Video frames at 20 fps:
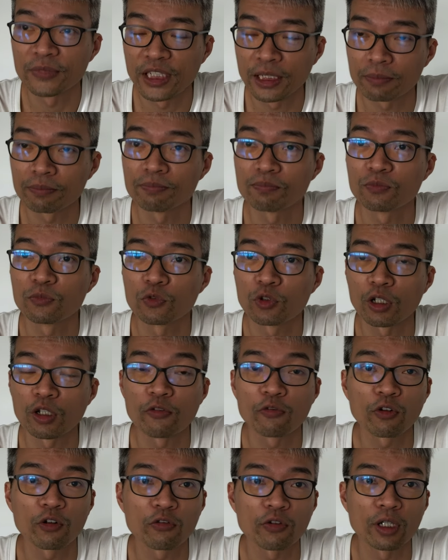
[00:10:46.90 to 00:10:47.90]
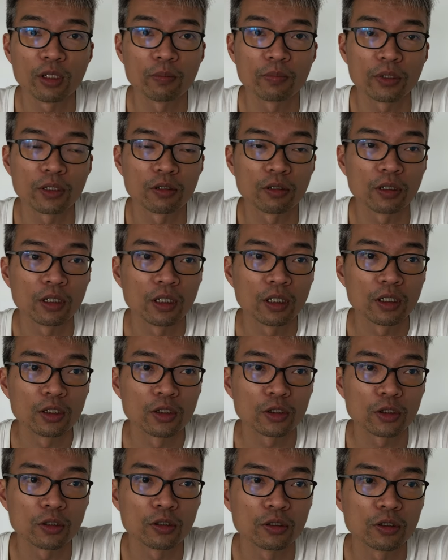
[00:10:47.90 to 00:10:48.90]
Yeah, 24th April.
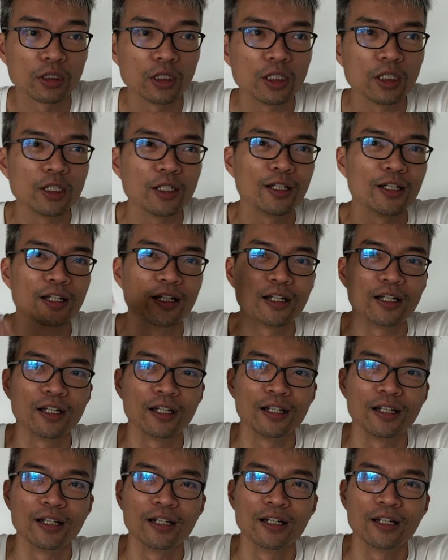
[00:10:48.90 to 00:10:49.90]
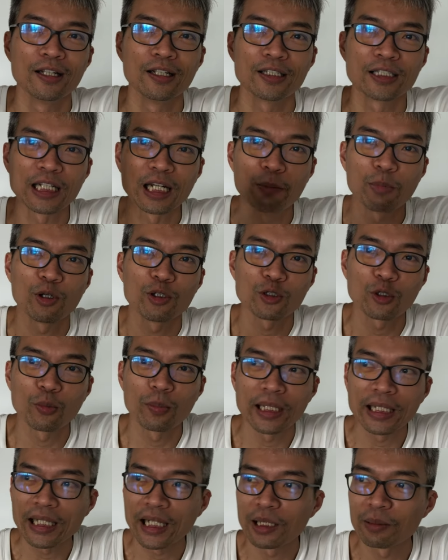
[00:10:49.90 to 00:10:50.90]
So Singapore's
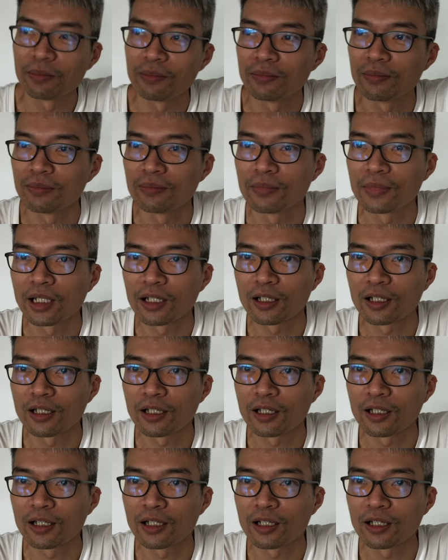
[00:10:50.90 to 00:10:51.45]
opening up.